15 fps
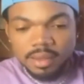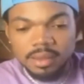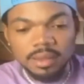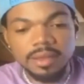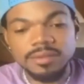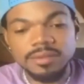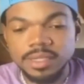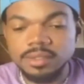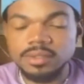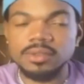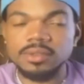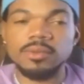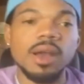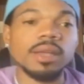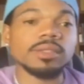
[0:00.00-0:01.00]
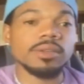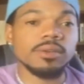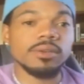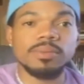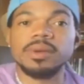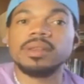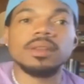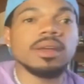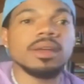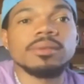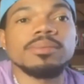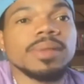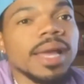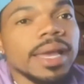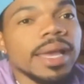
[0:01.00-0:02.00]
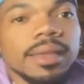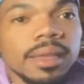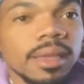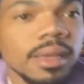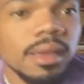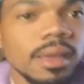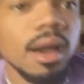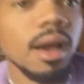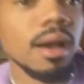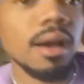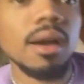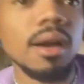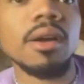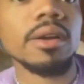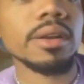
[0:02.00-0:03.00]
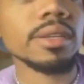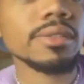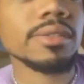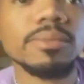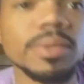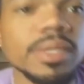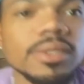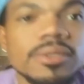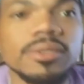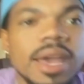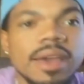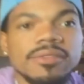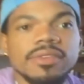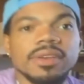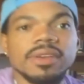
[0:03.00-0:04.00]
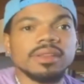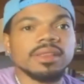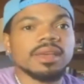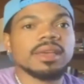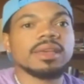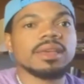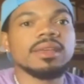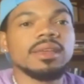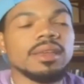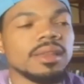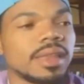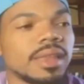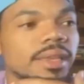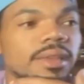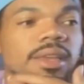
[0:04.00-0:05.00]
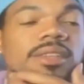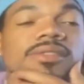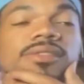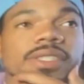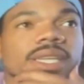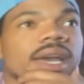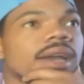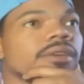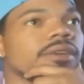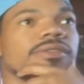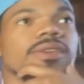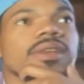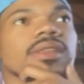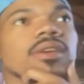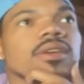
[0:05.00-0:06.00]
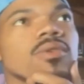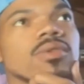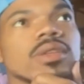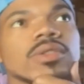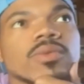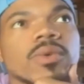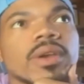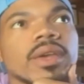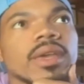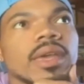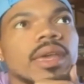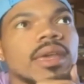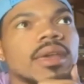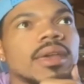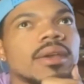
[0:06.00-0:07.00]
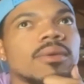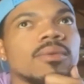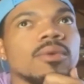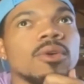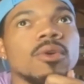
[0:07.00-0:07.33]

lives in Toronto, but another Black artist from Central Africa that does photography in the coolest way. And